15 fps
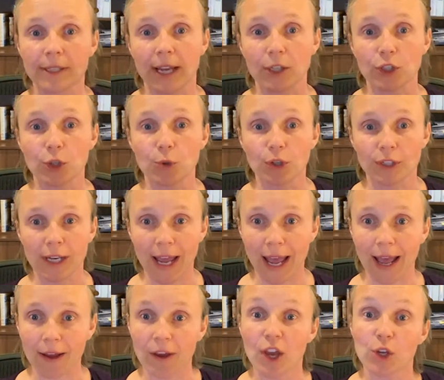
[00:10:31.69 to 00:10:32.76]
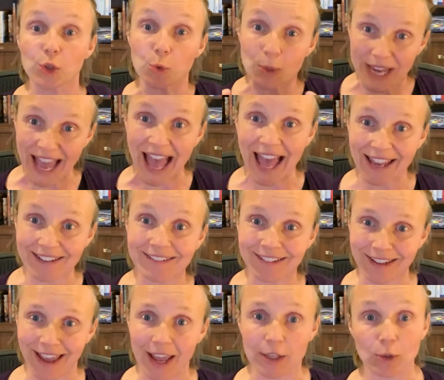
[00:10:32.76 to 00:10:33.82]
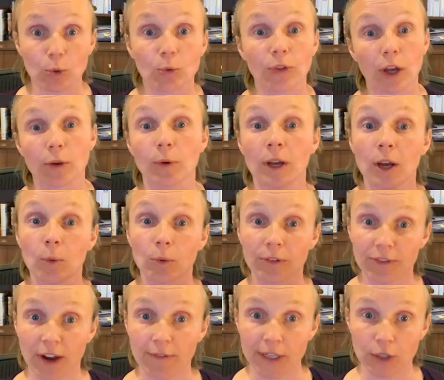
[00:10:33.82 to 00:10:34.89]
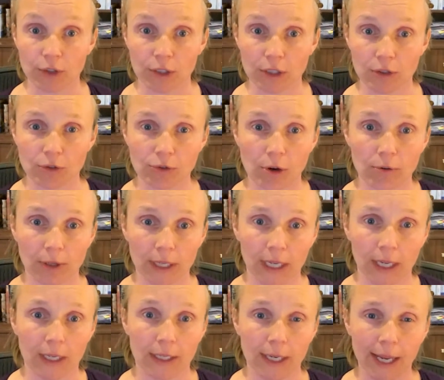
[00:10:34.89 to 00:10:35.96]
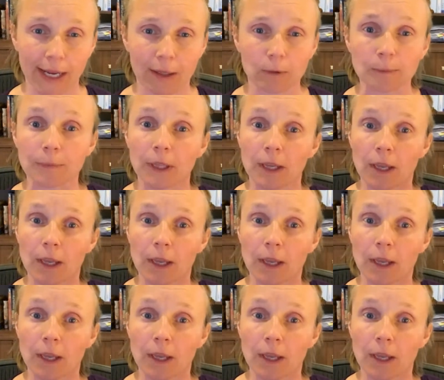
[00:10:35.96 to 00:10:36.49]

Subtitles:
and you can get, although we're very good at controlling it now,